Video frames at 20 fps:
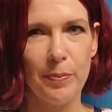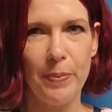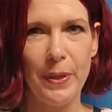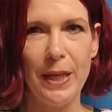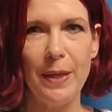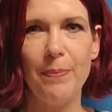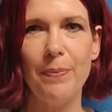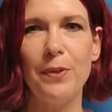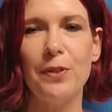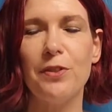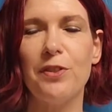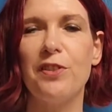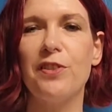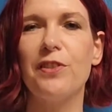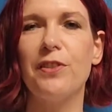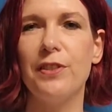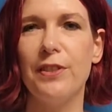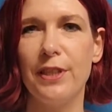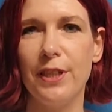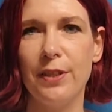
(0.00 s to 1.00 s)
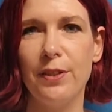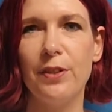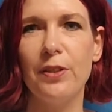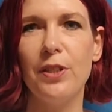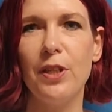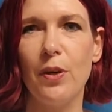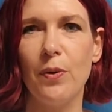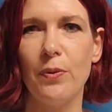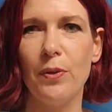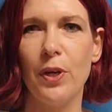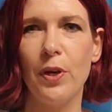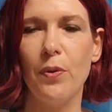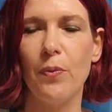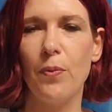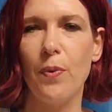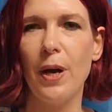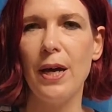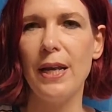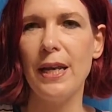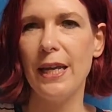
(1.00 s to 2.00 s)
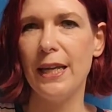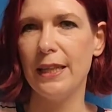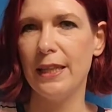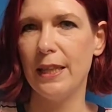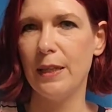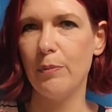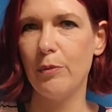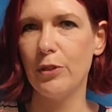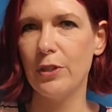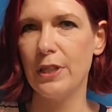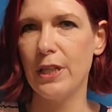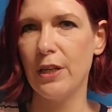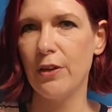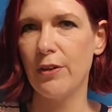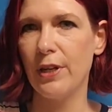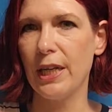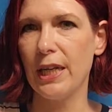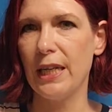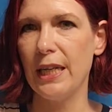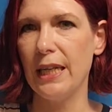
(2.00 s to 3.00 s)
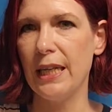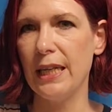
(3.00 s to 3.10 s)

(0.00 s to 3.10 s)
people still don't know what a libertarian